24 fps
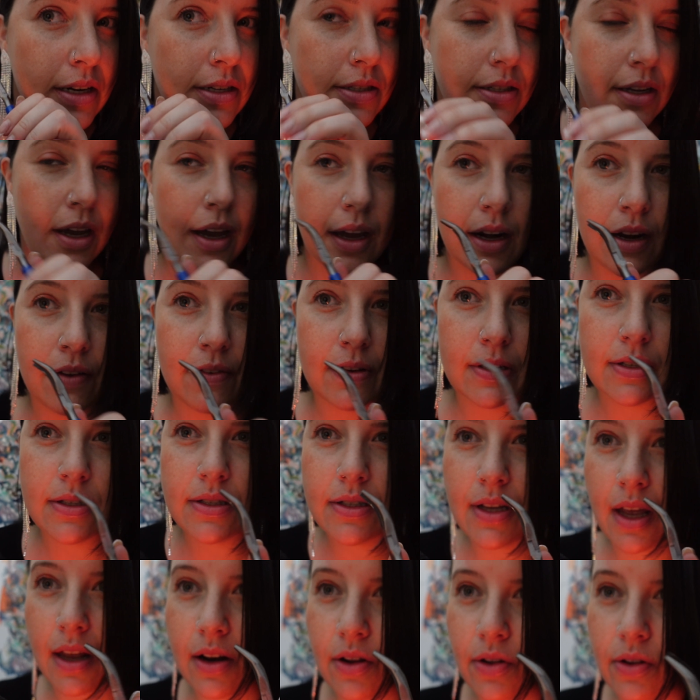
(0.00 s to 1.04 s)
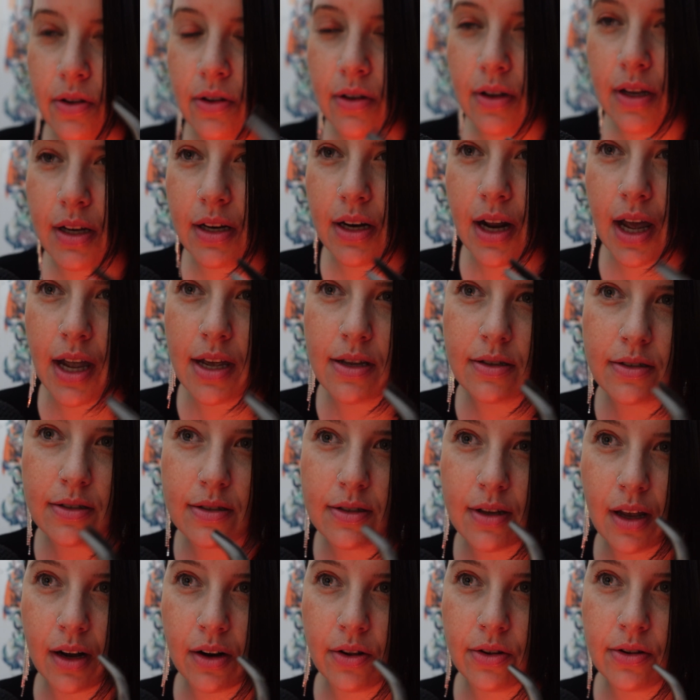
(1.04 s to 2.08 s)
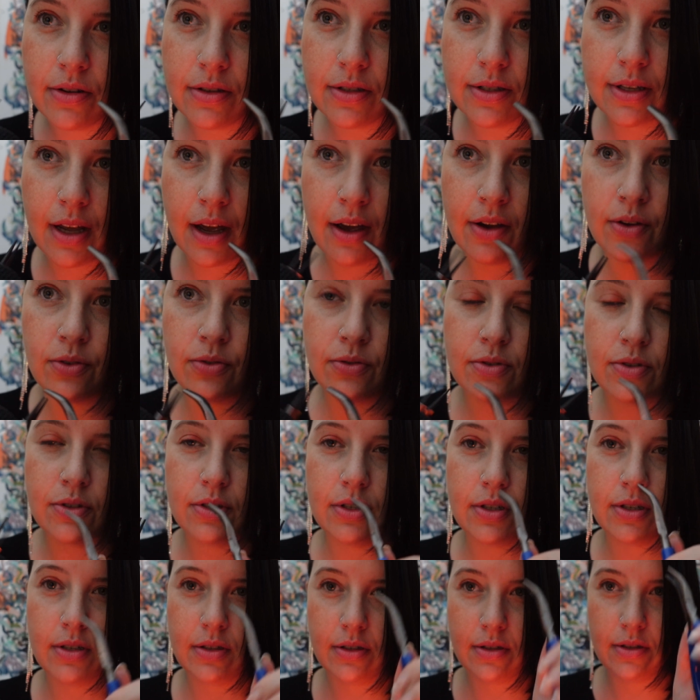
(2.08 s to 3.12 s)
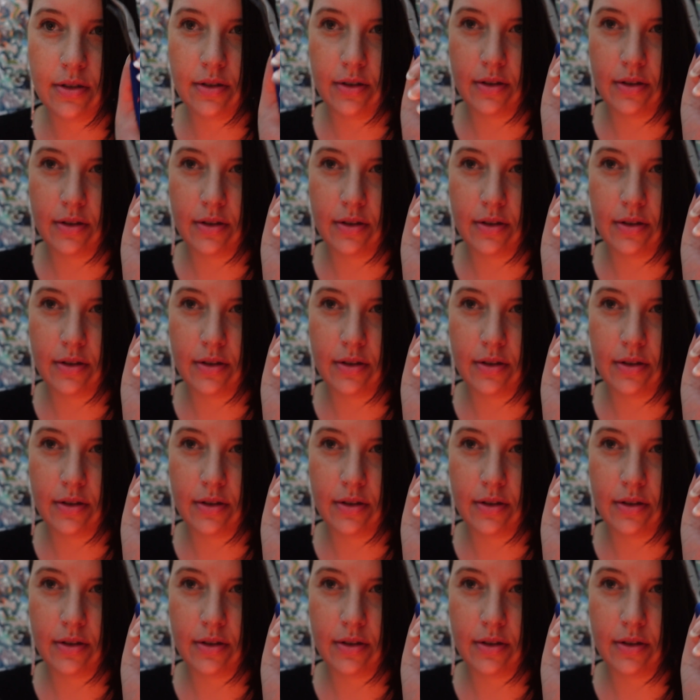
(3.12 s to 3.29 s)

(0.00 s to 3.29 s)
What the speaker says: it is kind of a nice subtle sound.